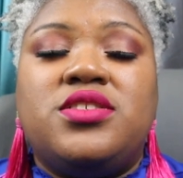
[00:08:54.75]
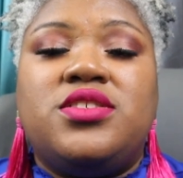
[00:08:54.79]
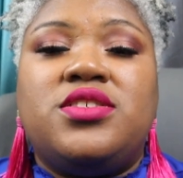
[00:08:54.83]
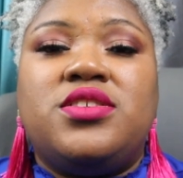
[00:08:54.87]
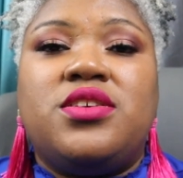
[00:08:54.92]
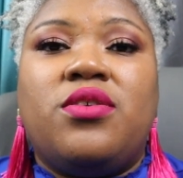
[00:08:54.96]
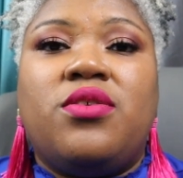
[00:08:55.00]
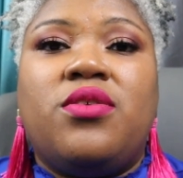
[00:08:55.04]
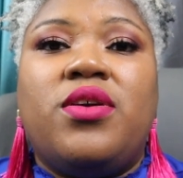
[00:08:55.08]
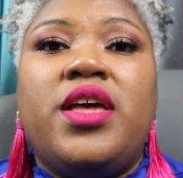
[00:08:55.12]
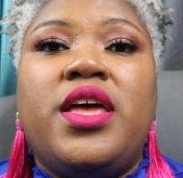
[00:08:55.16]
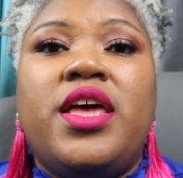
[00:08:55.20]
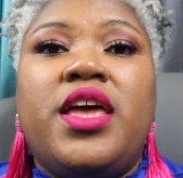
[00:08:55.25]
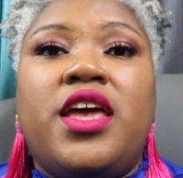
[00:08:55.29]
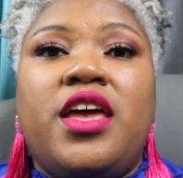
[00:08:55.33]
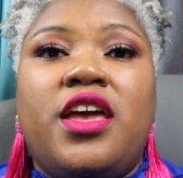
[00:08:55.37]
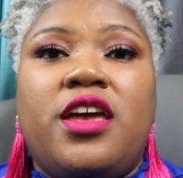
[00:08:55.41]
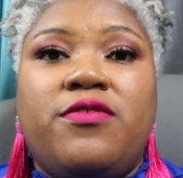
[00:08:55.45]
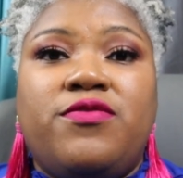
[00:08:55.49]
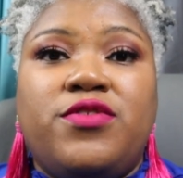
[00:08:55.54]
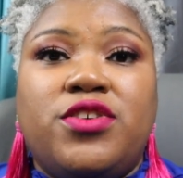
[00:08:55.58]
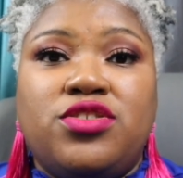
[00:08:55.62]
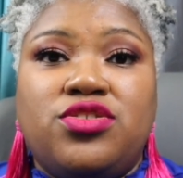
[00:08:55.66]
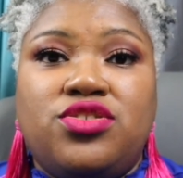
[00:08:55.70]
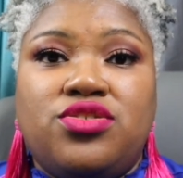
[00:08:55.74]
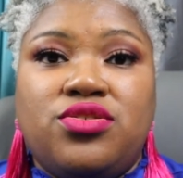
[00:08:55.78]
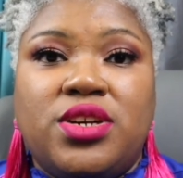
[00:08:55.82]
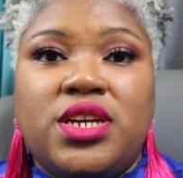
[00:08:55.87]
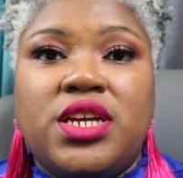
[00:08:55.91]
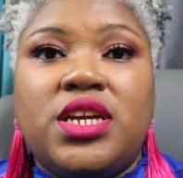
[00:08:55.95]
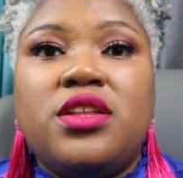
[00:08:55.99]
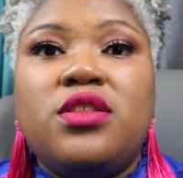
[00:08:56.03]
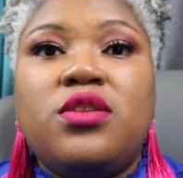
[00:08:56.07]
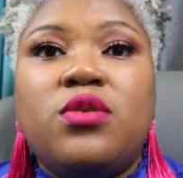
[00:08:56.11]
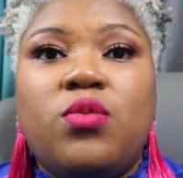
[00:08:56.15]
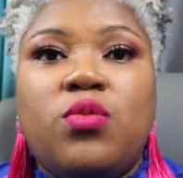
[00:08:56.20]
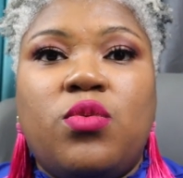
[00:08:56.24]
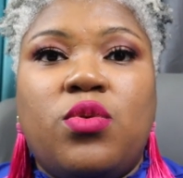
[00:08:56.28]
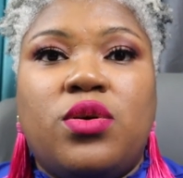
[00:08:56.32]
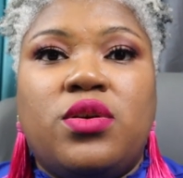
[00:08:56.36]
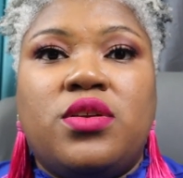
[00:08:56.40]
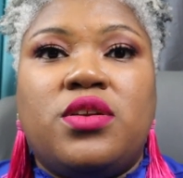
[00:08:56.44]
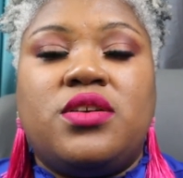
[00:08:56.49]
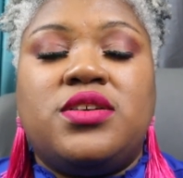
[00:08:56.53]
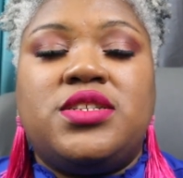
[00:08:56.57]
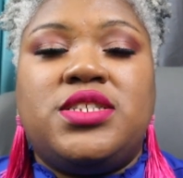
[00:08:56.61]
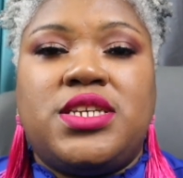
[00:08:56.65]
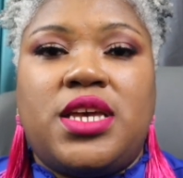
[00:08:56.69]
So, if you're drinking the
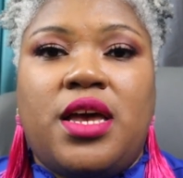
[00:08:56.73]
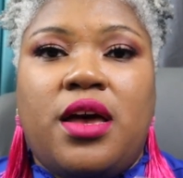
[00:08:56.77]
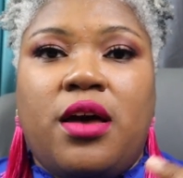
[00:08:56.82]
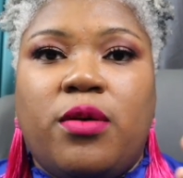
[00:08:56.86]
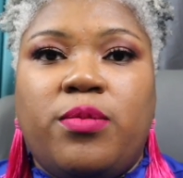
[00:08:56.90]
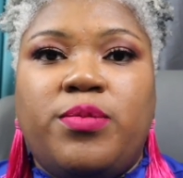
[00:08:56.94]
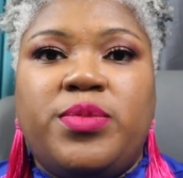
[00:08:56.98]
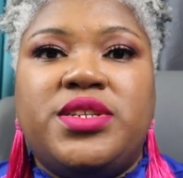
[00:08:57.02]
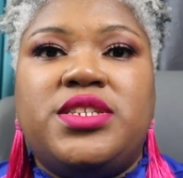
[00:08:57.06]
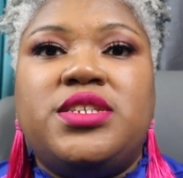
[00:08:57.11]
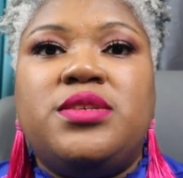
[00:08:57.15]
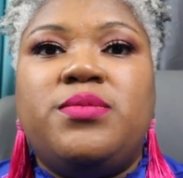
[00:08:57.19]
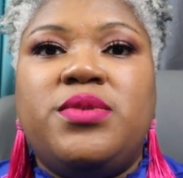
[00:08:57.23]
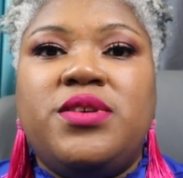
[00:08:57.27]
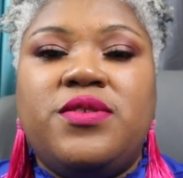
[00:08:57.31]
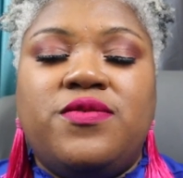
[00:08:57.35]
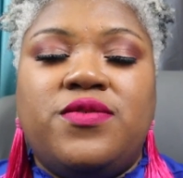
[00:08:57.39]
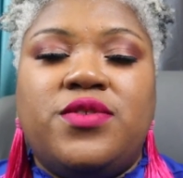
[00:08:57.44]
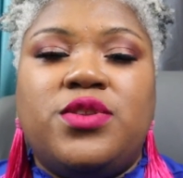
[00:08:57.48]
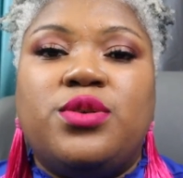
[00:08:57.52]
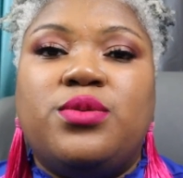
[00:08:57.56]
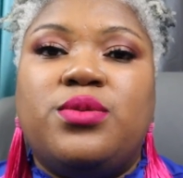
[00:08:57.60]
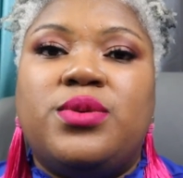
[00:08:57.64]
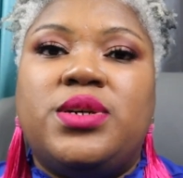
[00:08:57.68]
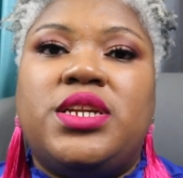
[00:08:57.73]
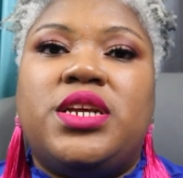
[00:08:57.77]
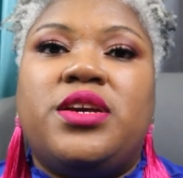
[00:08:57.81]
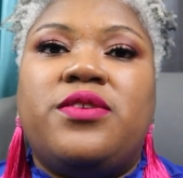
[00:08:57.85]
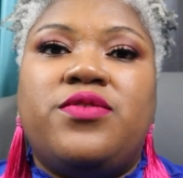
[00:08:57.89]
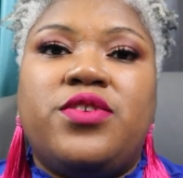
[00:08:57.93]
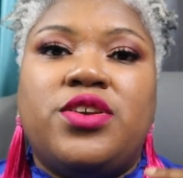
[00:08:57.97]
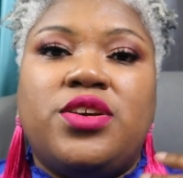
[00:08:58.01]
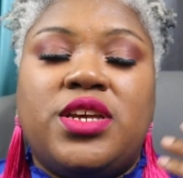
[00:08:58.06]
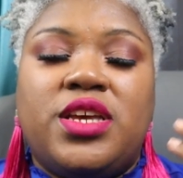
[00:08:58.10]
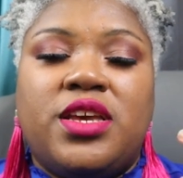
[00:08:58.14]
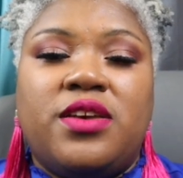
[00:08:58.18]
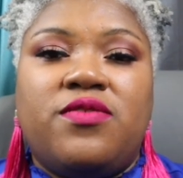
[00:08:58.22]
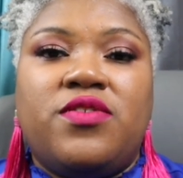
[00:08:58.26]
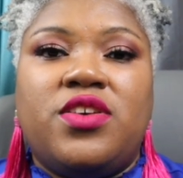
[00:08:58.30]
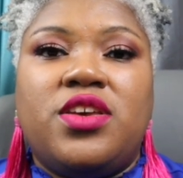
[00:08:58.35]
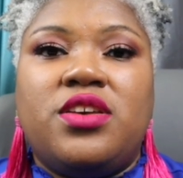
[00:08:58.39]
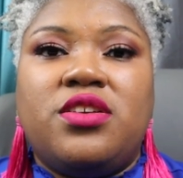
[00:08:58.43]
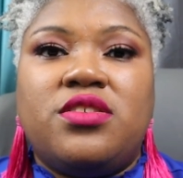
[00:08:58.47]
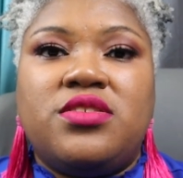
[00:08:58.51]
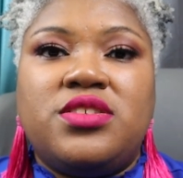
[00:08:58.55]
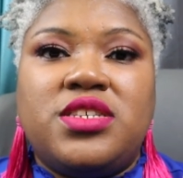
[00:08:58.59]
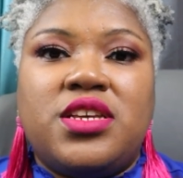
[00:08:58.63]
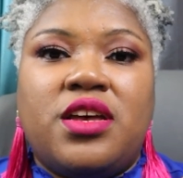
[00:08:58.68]
water to help it to be fluid, if you're giving
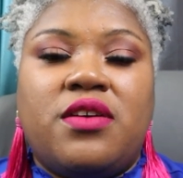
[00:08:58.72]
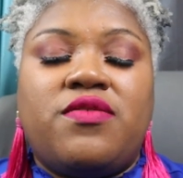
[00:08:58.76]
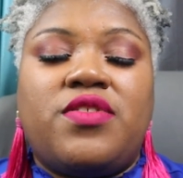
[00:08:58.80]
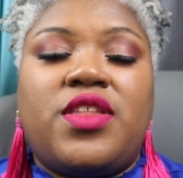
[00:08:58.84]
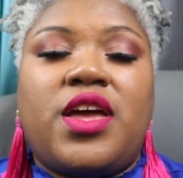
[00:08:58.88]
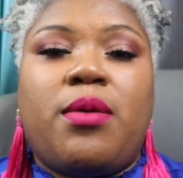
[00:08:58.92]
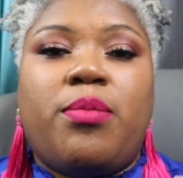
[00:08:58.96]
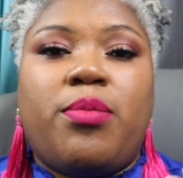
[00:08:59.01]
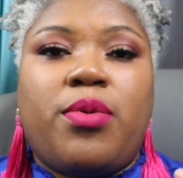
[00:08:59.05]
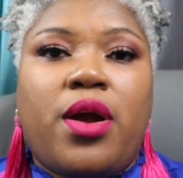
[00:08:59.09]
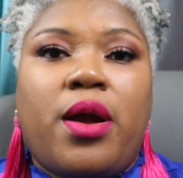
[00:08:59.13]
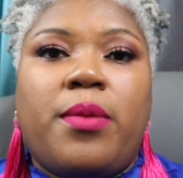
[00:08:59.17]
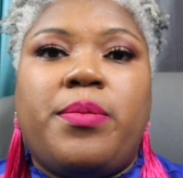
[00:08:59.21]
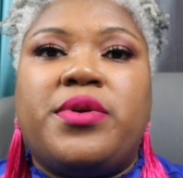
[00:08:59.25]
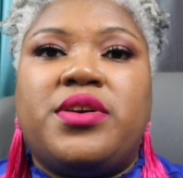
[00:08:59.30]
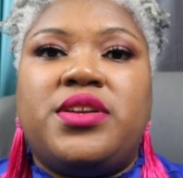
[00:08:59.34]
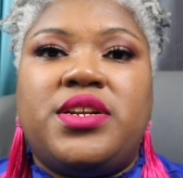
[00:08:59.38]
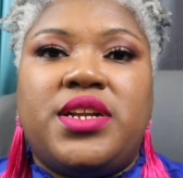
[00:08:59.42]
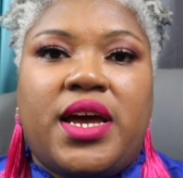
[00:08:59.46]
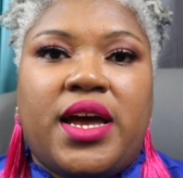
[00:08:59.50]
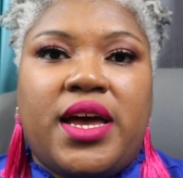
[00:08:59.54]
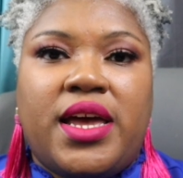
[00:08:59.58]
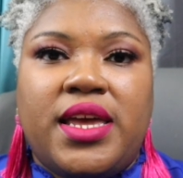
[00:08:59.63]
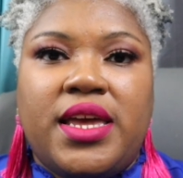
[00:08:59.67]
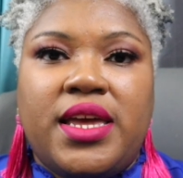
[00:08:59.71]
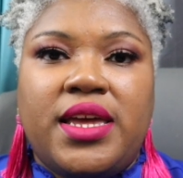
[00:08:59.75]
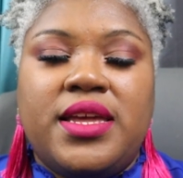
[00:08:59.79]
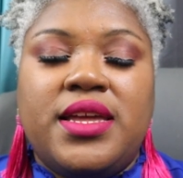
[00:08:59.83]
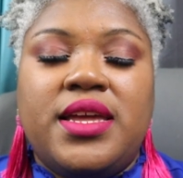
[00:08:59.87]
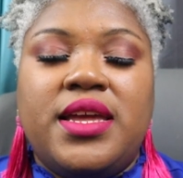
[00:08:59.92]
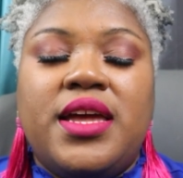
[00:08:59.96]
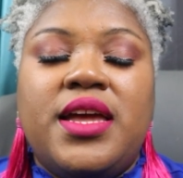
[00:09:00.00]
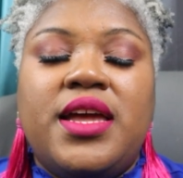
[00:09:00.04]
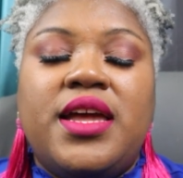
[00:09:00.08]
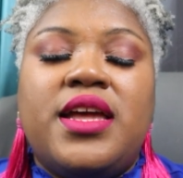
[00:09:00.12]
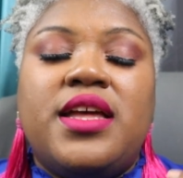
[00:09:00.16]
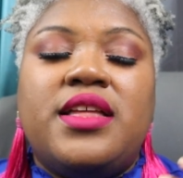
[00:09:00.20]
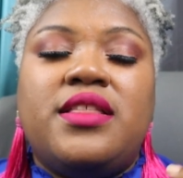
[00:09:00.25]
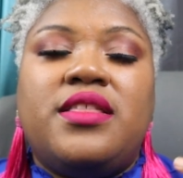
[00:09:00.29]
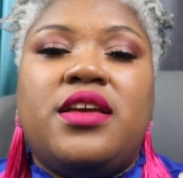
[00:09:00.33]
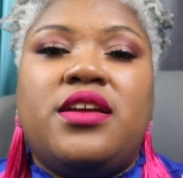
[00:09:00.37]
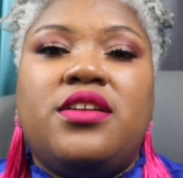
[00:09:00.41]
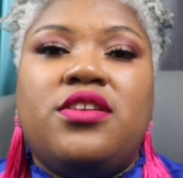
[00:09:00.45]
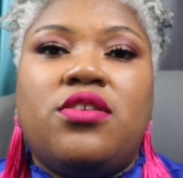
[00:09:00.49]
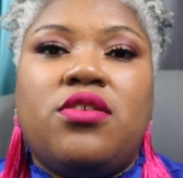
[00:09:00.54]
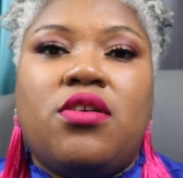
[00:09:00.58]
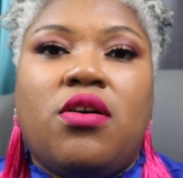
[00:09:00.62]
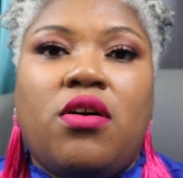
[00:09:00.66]
yourself that proper diet,
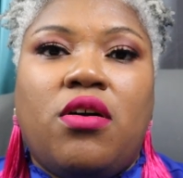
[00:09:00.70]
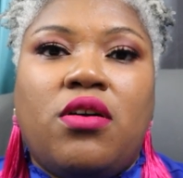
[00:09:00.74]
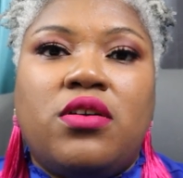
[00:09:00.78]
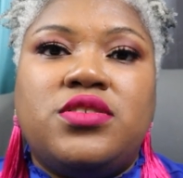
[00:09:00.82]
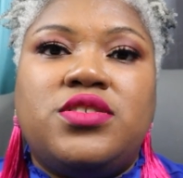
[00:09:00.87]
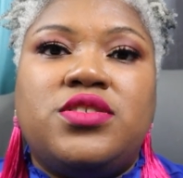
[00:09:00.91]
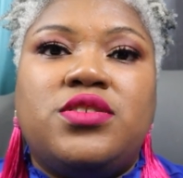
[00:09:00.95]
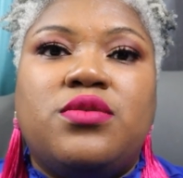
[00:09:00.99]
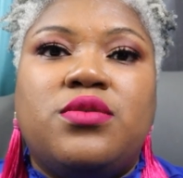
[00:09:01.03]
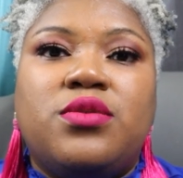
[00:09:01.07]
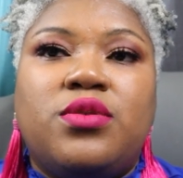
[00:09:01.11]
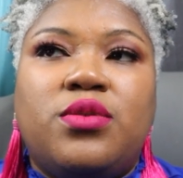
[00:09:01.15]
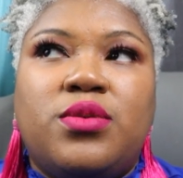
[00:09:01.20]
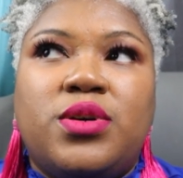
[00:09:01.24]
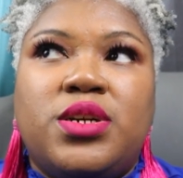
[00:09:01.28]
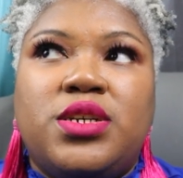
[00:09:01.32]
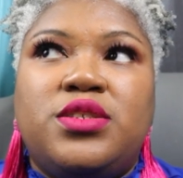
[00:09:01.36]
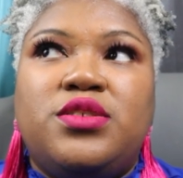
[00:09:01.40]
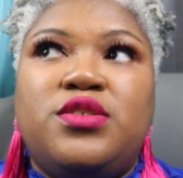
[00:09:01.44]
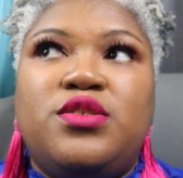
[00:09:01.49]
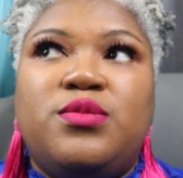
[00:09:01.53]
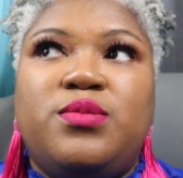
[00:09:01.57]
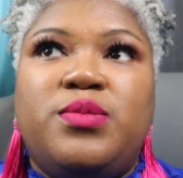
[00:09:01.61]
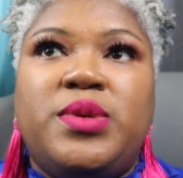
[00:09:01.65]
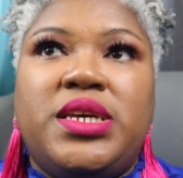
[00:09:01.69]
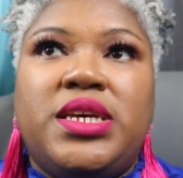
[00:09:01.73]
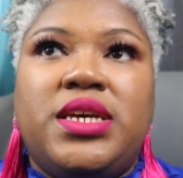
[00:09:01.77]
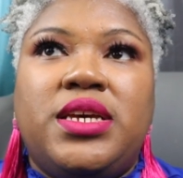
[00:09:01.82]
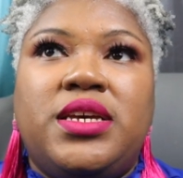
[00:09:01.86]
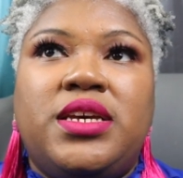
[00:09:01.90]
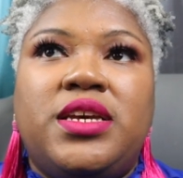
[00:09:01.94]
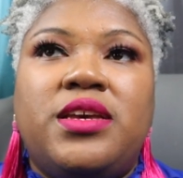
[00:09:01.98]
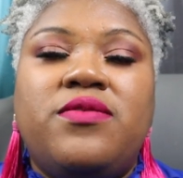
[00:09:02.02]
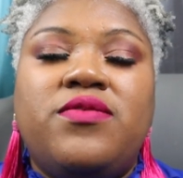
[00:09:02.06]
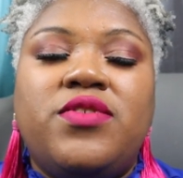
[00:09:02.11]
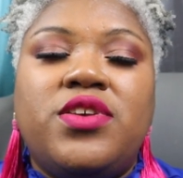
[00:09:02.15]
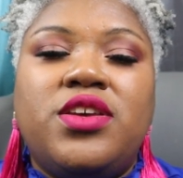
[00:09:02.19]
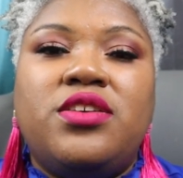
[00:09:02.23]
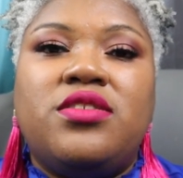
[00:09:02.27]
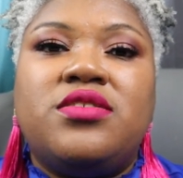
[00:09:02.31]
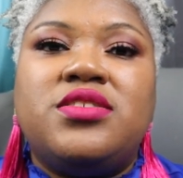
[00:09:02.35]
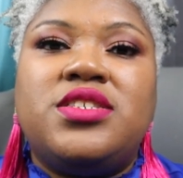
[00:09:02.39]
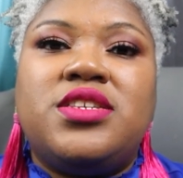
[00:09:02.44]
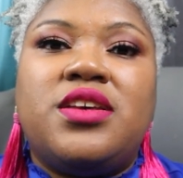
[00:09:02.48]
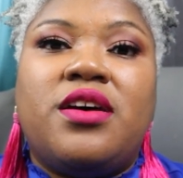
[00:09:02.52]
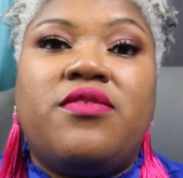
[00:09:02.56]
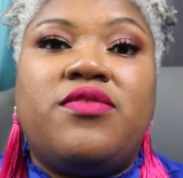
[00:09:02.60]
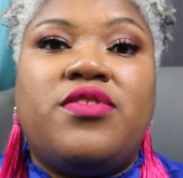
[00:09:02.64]
then you're also going to be giving
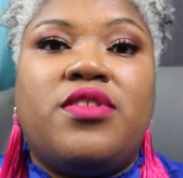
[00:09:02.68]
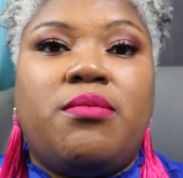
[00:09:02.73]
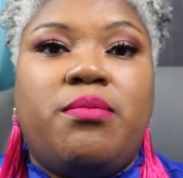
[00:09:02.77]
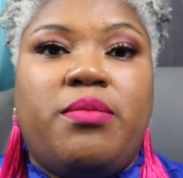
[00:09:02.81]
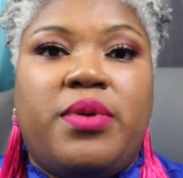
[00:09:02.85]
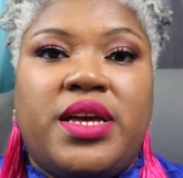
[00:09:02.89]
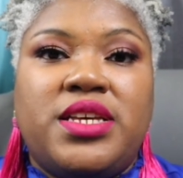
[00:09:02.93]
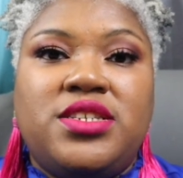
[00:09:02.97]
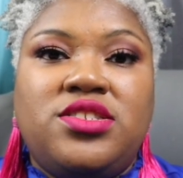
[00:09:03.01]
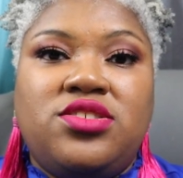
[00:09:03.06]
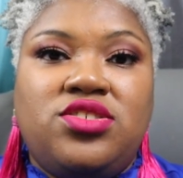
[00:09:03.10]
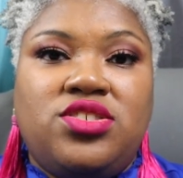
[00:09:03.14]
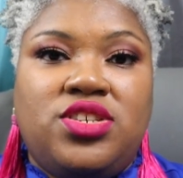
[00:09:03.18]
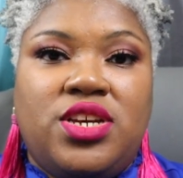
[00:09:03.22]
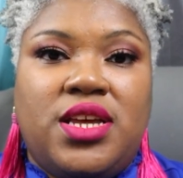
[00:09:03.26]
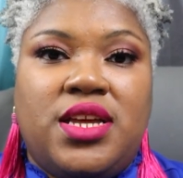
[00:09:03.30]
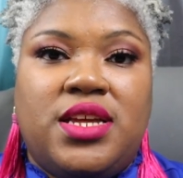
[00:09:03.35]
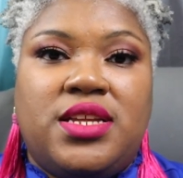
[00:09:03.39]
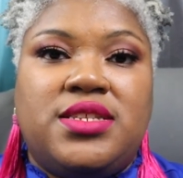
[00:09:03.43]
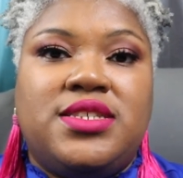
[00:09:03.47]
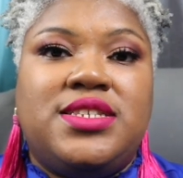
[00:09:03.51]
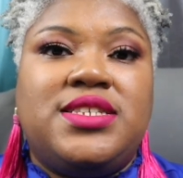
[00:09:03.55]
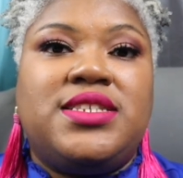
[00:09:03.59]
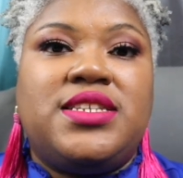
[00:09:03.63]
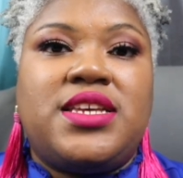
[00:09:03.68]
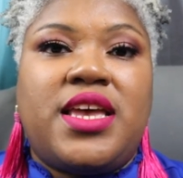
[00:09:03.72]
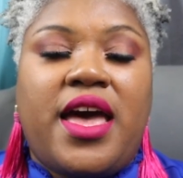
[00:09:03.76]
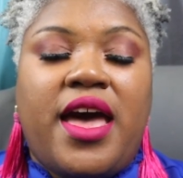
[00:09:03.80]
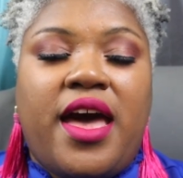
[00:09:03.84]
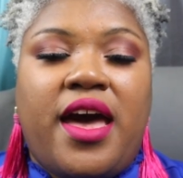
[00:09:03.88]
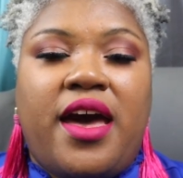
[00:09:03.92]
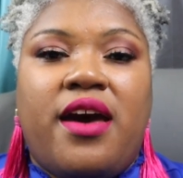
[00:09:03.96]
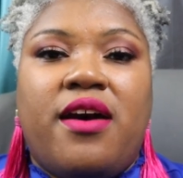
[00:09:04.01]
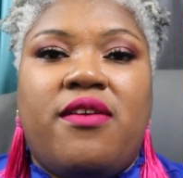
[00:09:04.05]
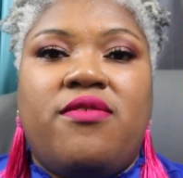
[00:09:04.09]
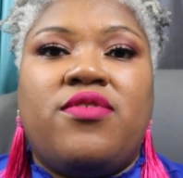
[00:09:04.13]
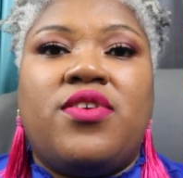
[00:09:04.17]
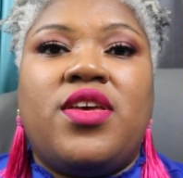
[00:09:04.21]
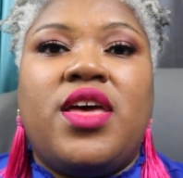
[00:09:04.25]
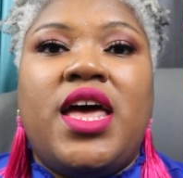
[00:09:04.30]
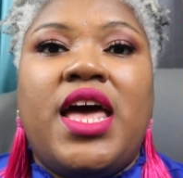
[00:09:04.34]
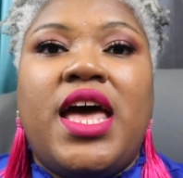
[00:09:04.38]
yourself the best chance to have